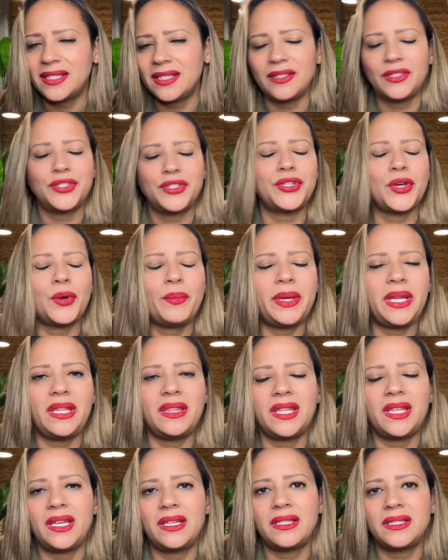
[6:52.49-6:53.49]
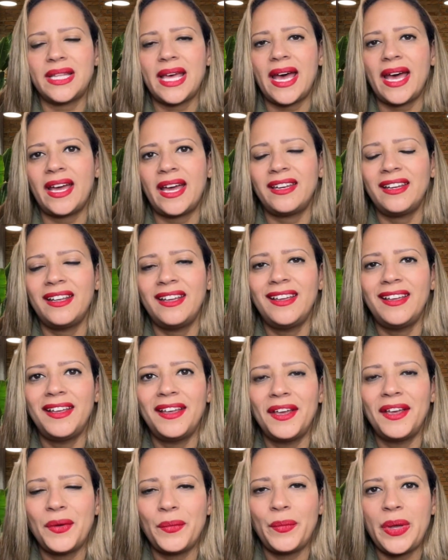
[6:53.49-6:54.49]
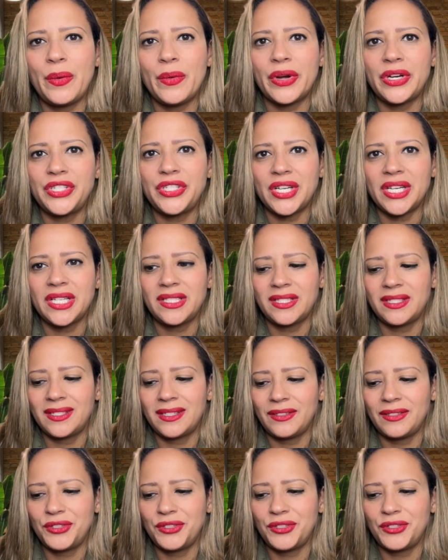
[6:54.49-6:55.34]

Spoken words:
It's so many things that we were just